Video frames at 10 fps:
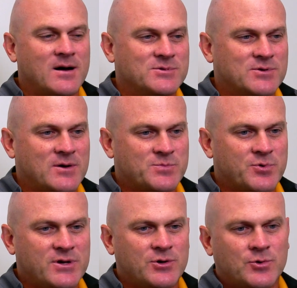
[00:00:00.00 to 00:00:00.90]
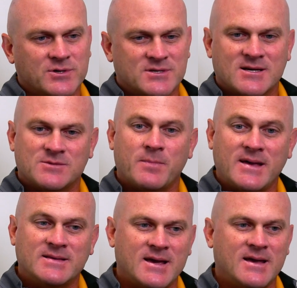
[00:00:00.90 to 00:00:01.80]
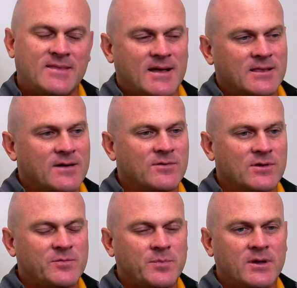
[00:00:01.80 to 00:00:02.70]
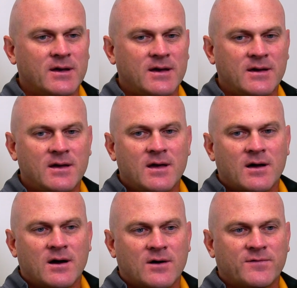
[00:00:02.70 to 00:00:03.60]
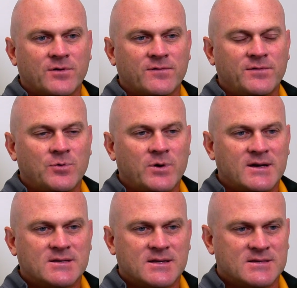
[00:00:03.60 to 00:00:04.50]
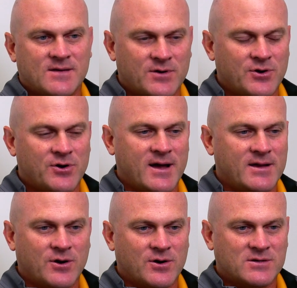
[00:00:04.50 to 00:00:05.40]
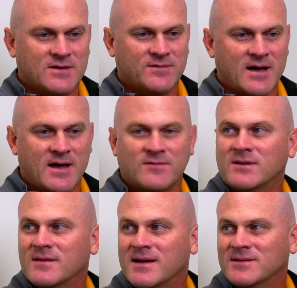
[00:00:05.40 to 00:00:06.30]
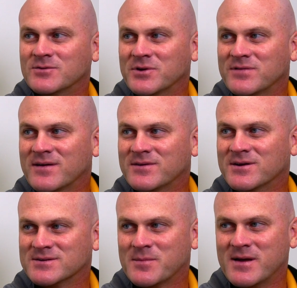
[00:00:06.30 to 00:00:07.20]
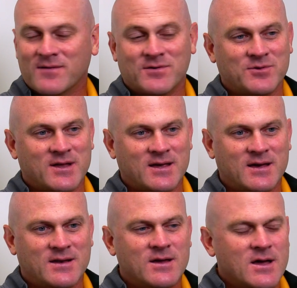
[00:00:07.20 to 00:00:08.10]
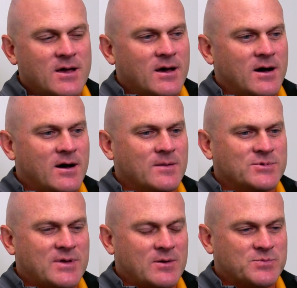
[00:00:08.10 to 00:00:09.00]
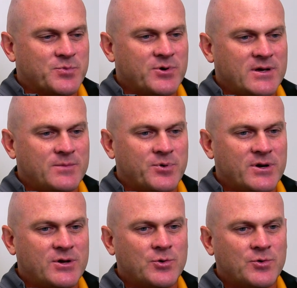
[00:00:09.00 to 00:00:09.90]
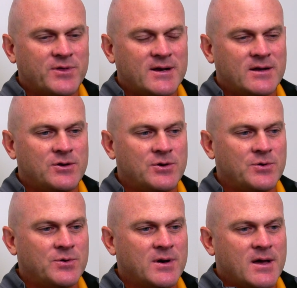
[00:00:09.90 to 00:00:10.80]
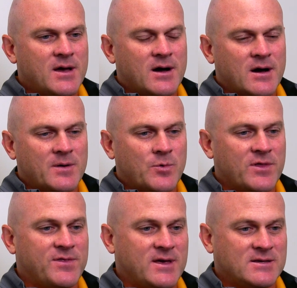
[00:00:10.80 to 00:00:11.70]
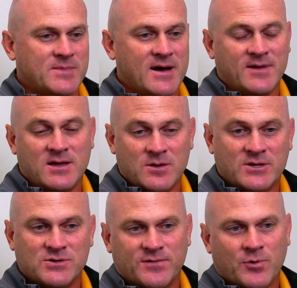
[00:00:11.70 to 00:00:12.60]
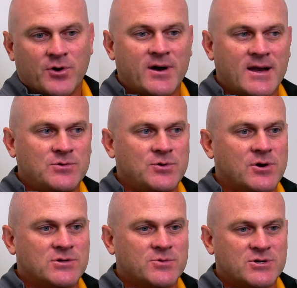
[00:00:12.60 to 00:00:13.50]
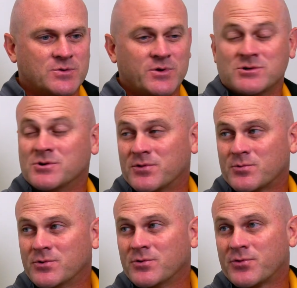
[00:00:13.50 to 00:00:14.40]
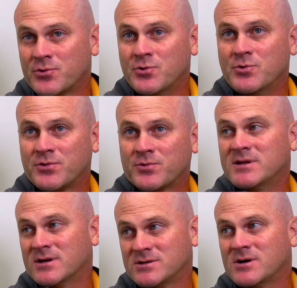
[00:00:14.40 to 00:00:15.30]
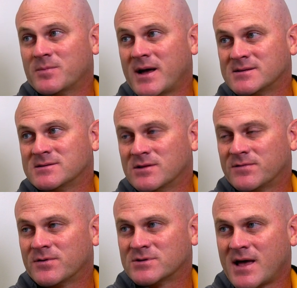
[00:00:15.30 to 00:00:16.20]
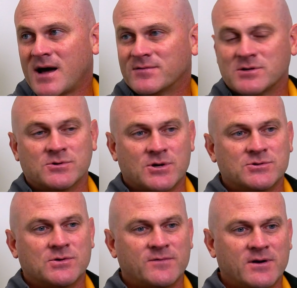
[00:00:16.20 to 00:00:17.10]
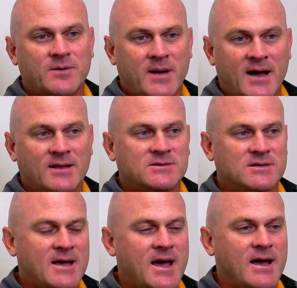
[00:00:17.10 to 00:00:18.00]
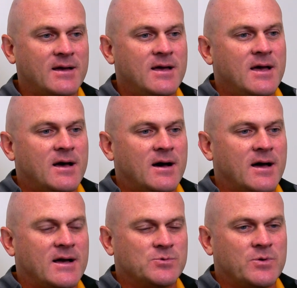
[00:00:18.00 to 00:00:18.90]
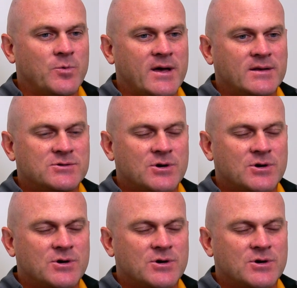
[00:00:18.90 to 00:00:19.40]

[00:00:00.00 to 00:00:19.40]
So that was pretty cool to see us maintain that level of play for a few weeks. And 709 yards, I haven't done that in 25 years. I may never do that again. So that was pretty cool thing to do. And one of the things about that, you mentioned 492 yards of rushing. We also threw three touchdown passes in the first half. So it was also a very balanced attack as we went.